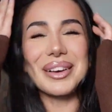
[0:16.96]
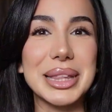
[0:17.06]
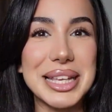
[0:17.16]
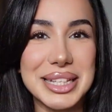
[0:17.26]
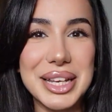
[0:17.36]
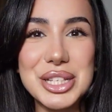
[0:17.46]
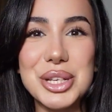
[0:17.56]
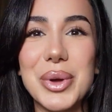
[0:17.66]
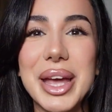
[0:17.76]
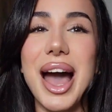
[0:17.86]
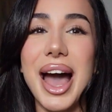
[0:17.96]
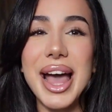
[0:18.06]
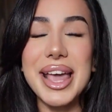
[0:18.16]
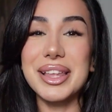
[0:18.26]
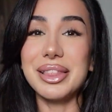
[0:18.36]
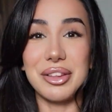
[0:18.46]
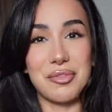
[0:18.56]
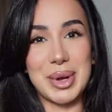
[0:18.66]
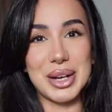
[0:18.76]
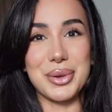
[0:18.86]
But let's get to it. I love
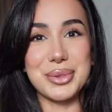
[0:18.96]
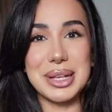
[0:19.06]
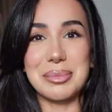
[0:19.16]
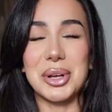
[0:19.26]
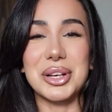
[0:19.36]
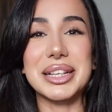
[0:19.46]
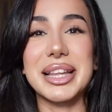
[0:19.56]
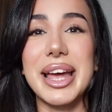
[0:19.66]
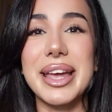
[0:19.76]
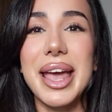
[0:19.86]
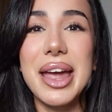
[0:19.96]
my nose, I'm not gonna lie.